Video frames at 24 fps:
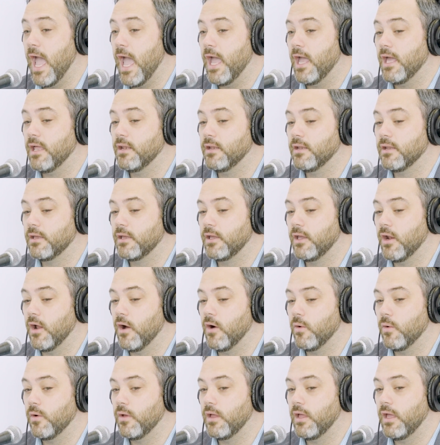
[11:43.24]
And,
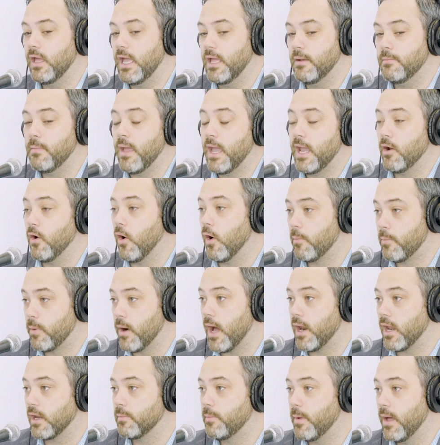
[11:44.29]
it made our
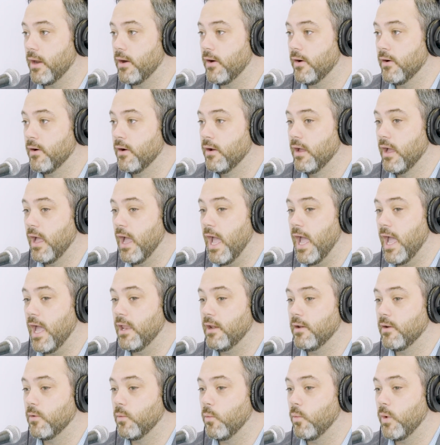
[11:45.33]
product better,
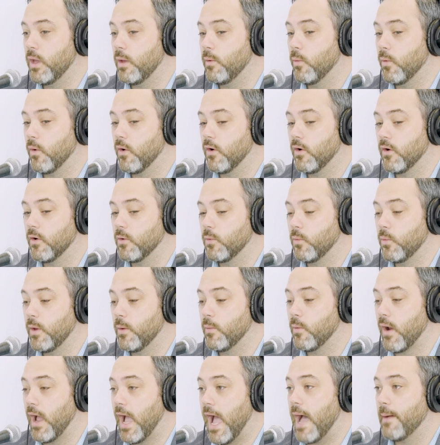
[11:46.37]
and we
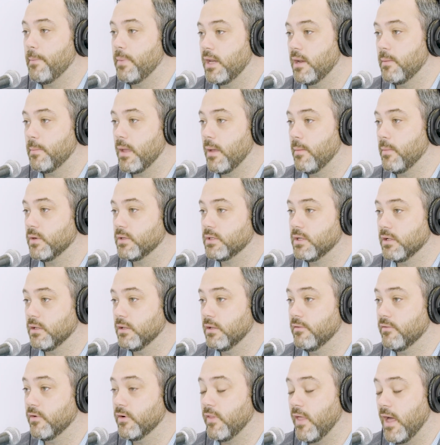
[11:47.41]
were happy to be able to
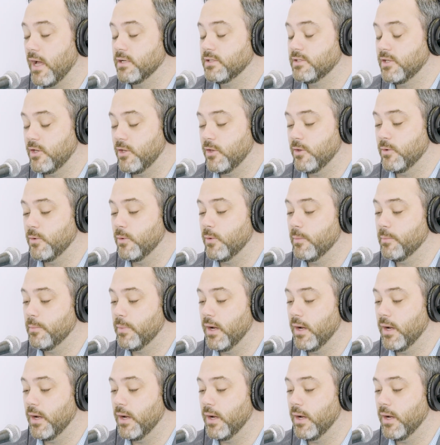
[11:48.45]
deliver that to you.